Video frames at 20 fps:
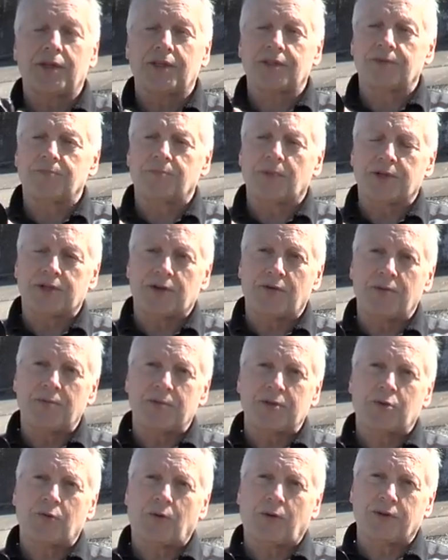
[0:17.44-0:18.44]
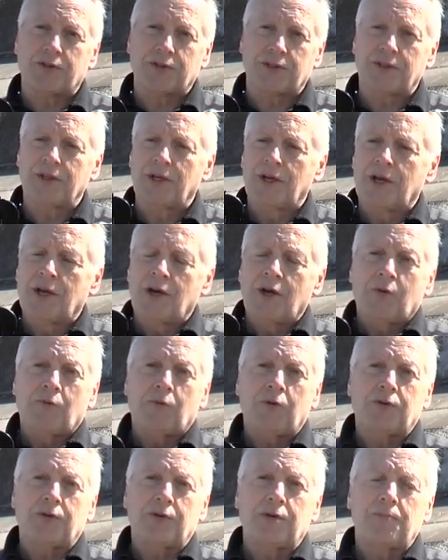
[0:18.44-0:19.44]
getting better image quality
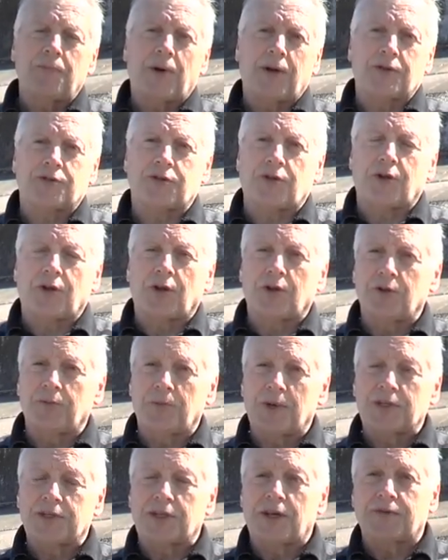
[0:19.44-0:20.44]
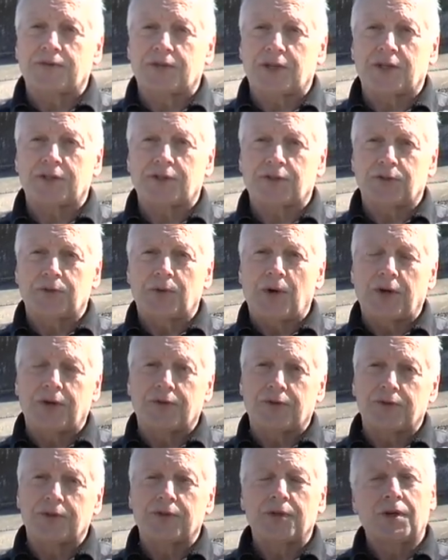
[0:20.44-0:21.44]
with the Panasonic Lumix
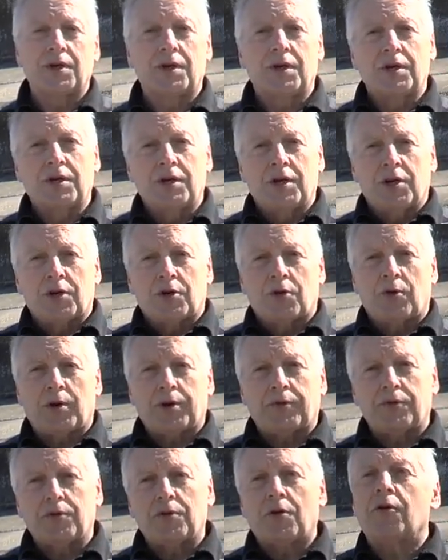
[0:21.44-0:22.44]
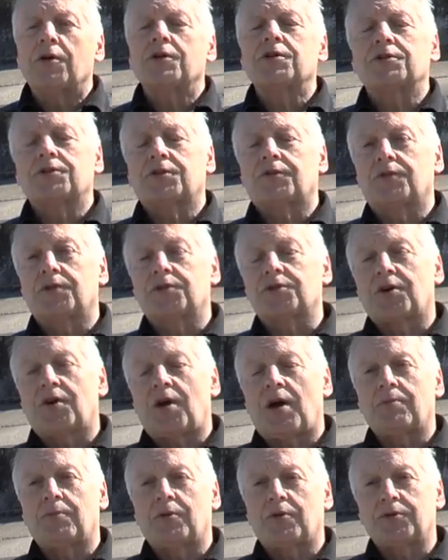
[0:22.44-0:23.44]
FZ200. Quite a few critics of this
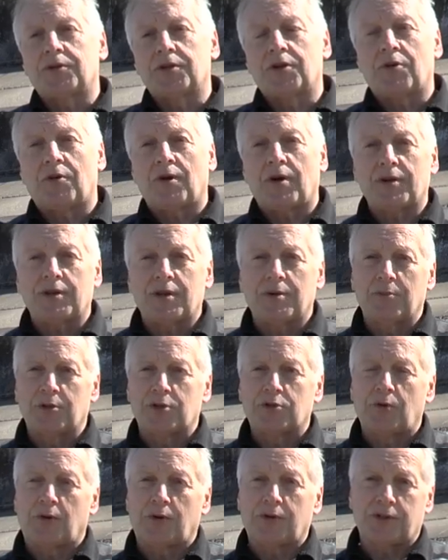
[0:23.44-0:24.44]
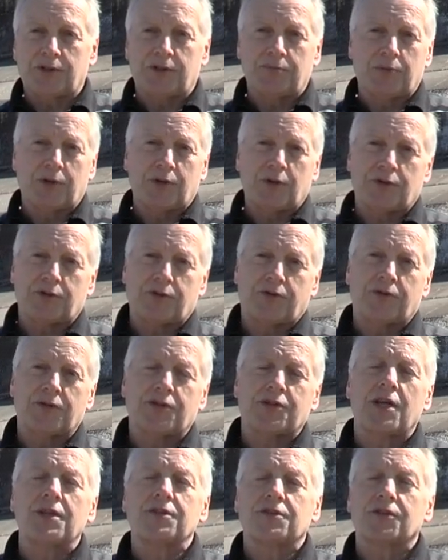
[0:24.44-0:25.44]
camera decry the image quality because of the
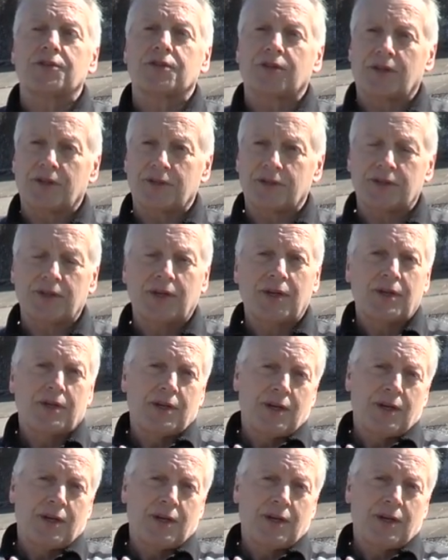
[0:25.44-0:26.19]
sensor size.